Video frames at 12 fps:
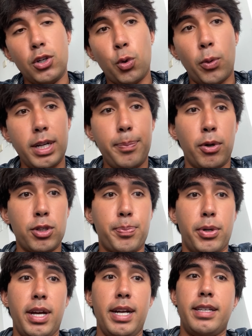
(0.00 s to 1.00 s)
20 posts per
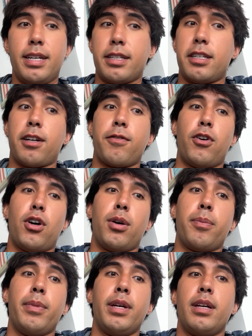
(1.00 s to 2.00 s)
day TikTok
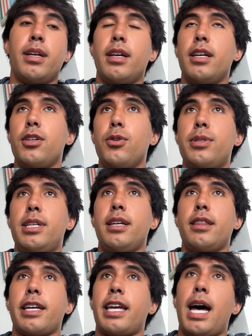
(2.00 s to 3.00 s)
farm, using
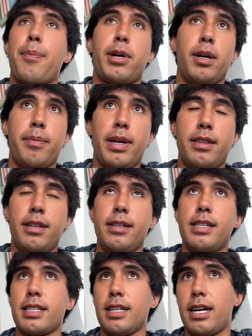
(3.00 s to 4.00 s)
the CapCut method,
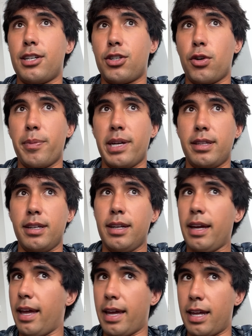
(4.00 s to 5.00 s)
slideshow method,
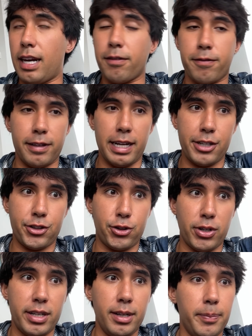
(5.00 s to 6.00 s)
and flash
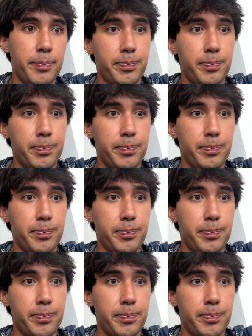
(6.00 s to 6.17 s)
trend,